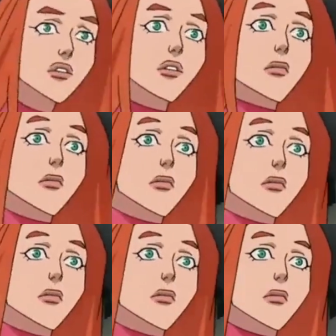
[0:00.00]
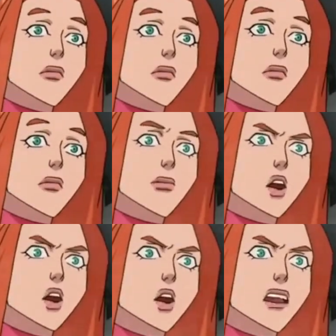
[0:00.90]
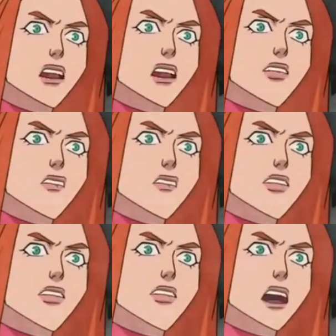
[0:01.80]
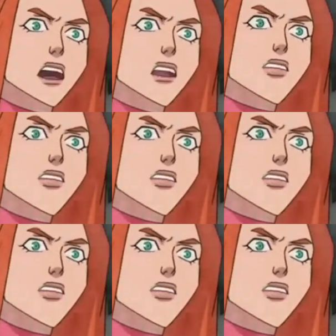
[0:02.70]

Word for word: Kate together. Kate and Rex remained a couple after